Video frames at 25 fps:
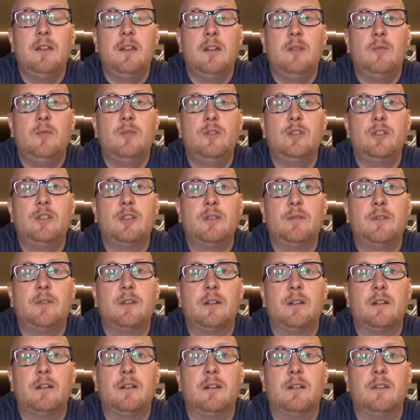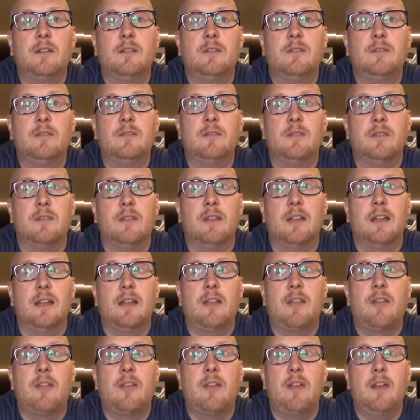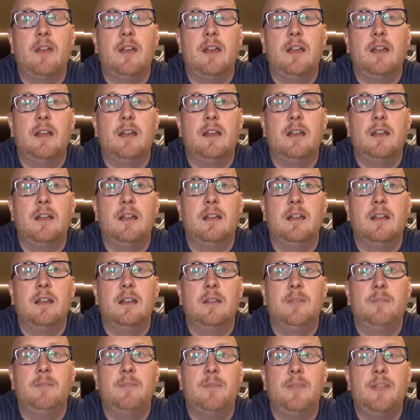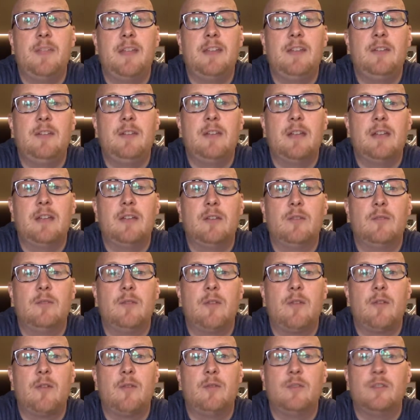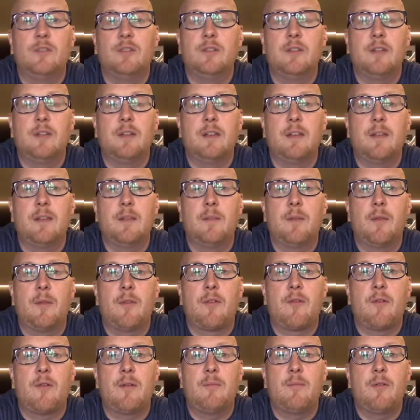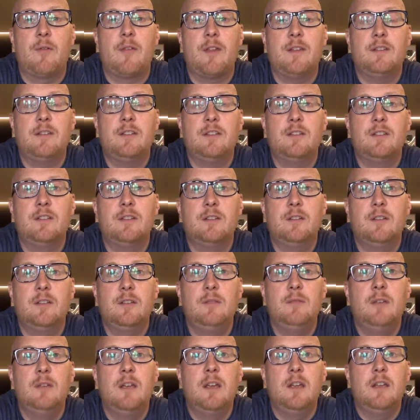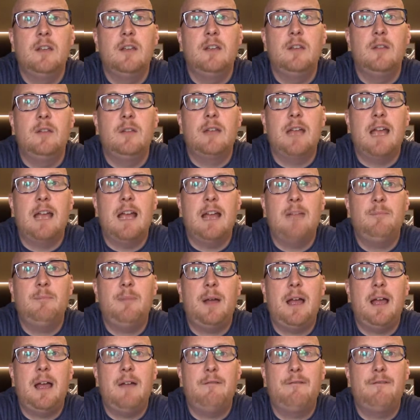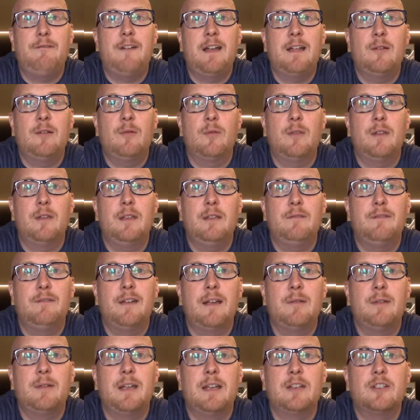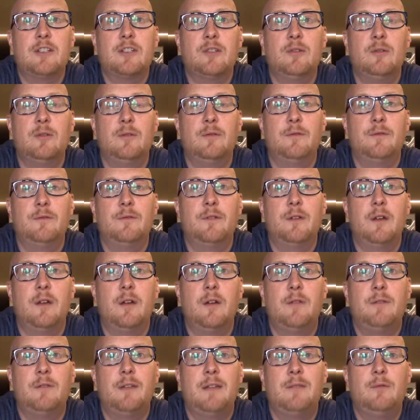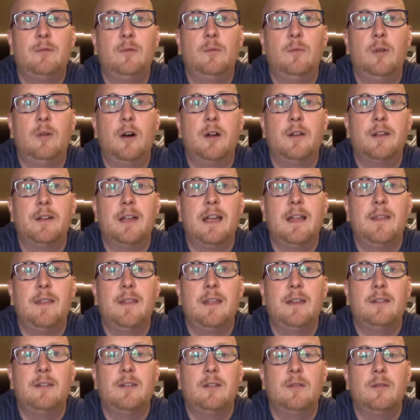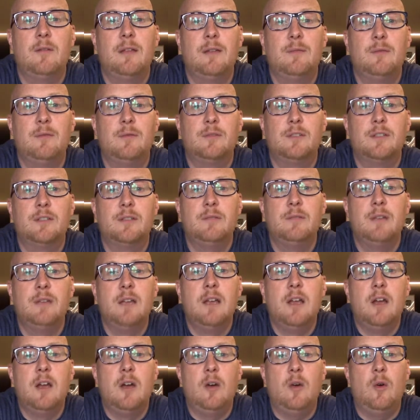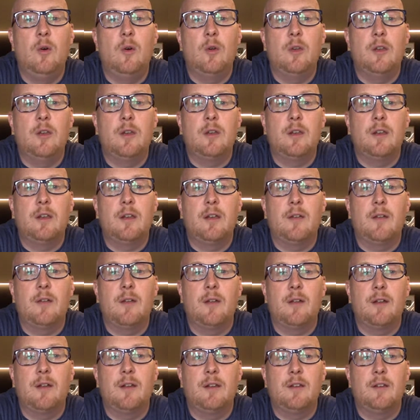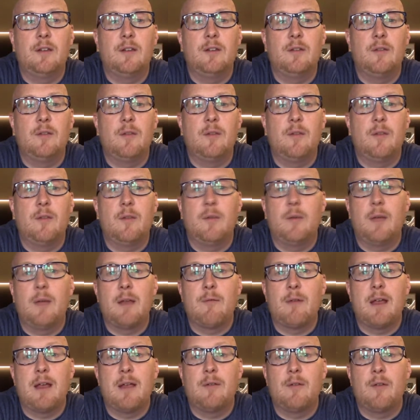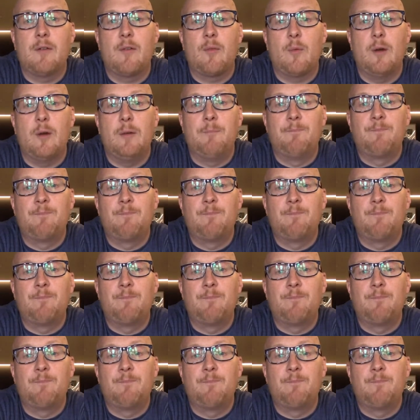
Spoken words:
Once you've gone along and done that, then you get your results. You don't get them on the screen presented to you. You can fail the foundation of level 1 and then do level 2, or you can go along and you can do it the other way around as well.